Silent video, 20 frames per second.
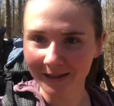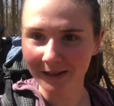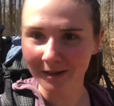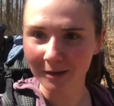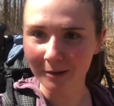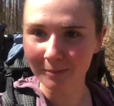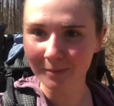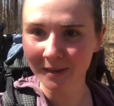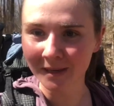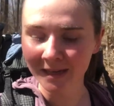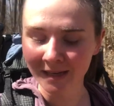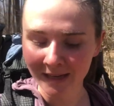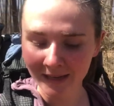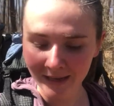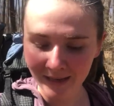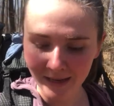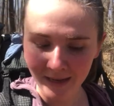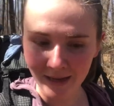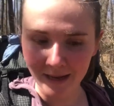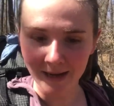Loop.
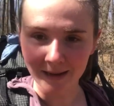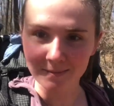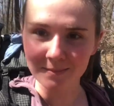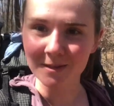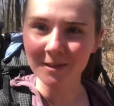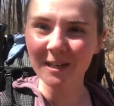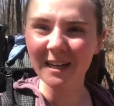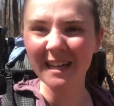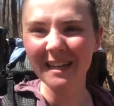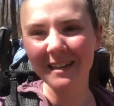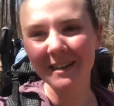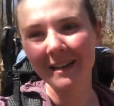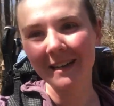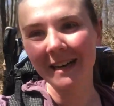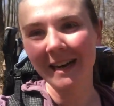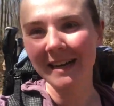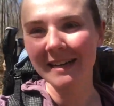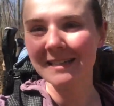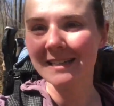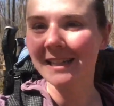So it
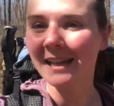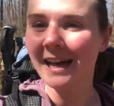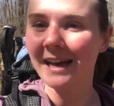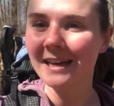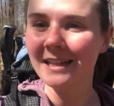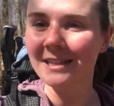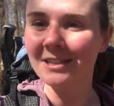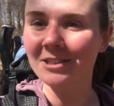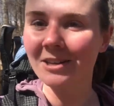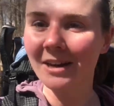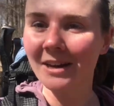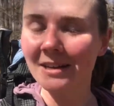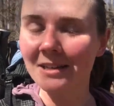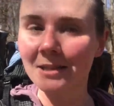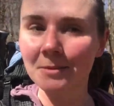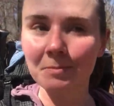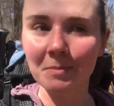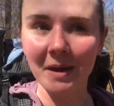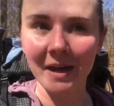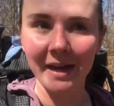interconnects a lot of the
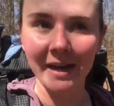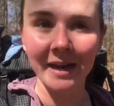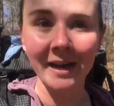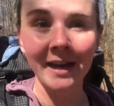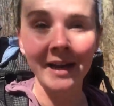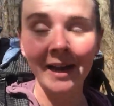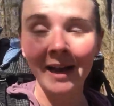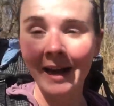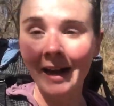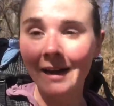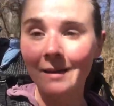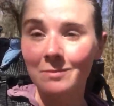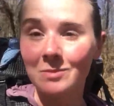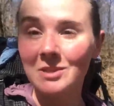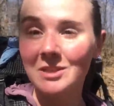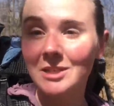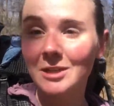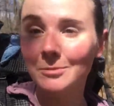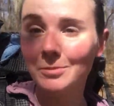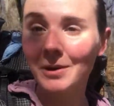trails, but I am
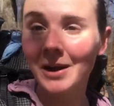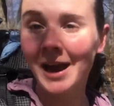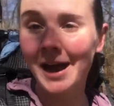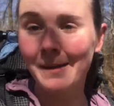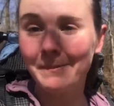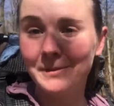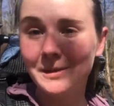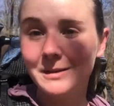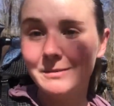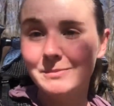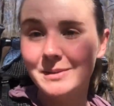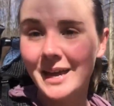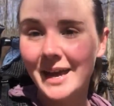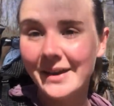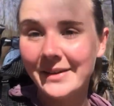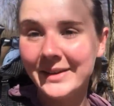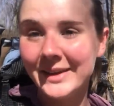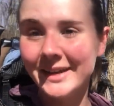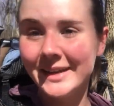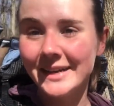super happy to be
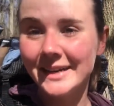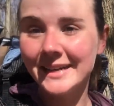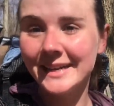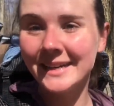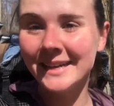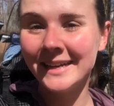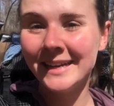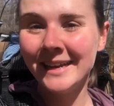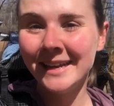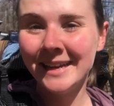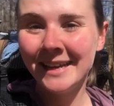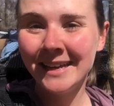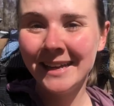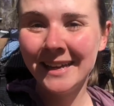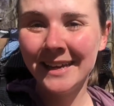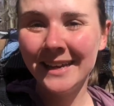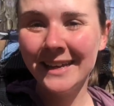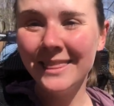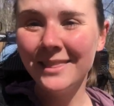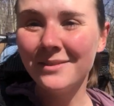out here
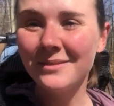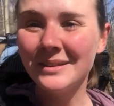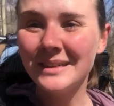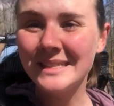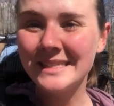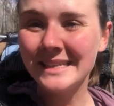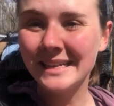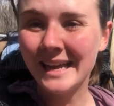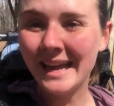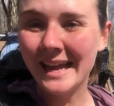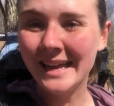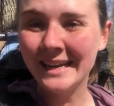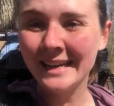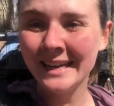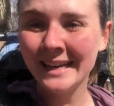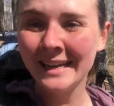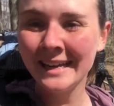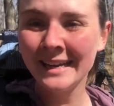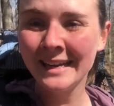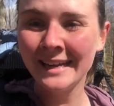in the woods again.
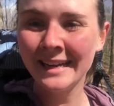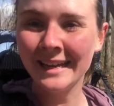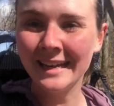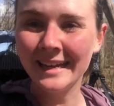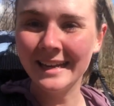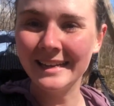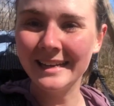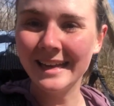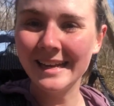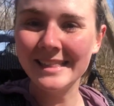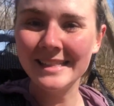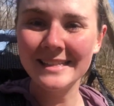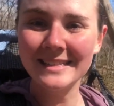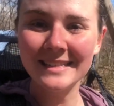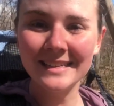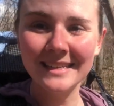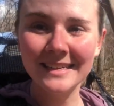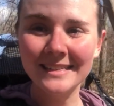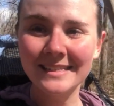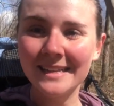Nothing's
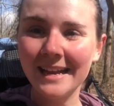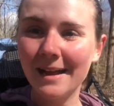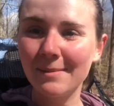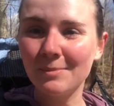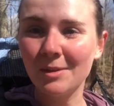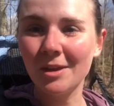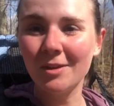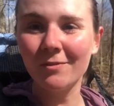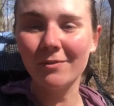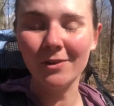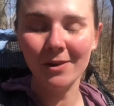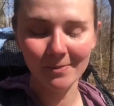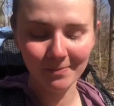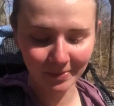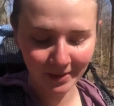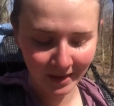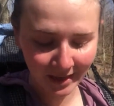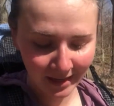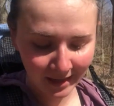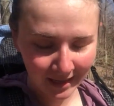gonna stop me from
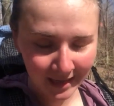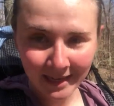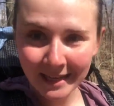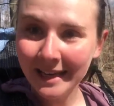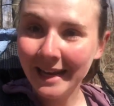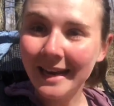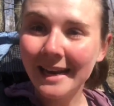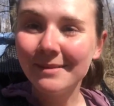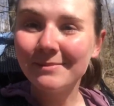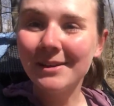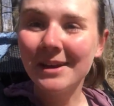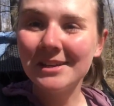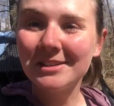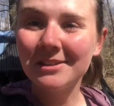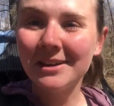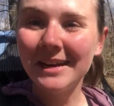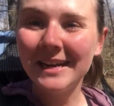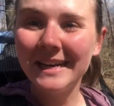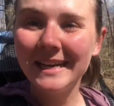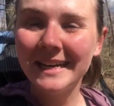getting my
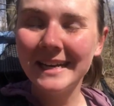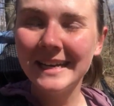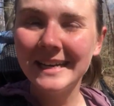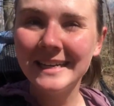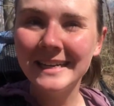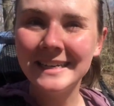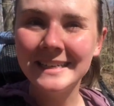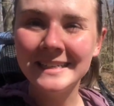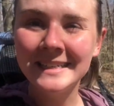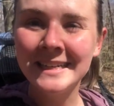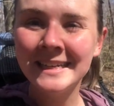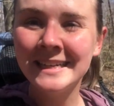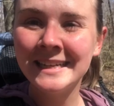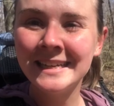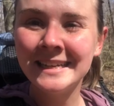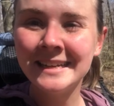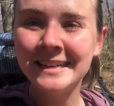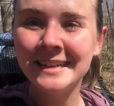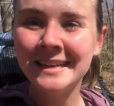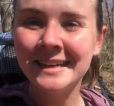training in and
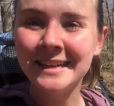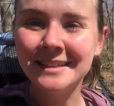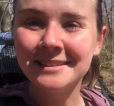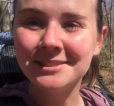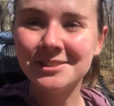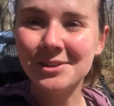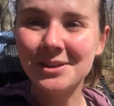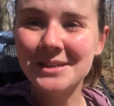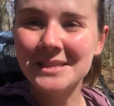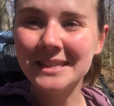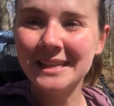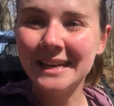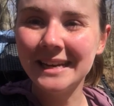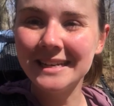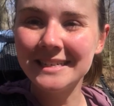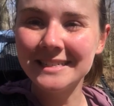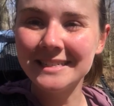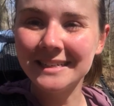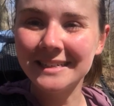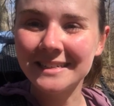enjoying the
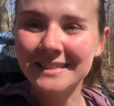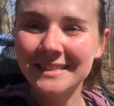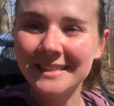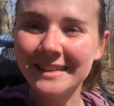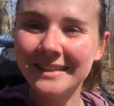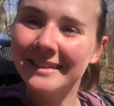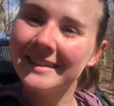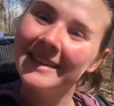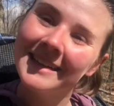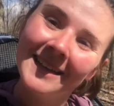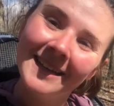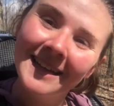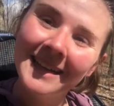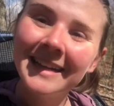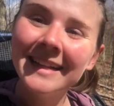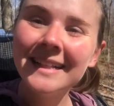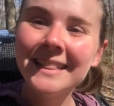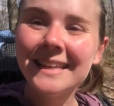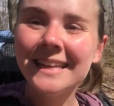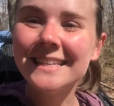nature, so
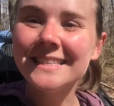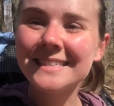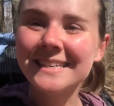let's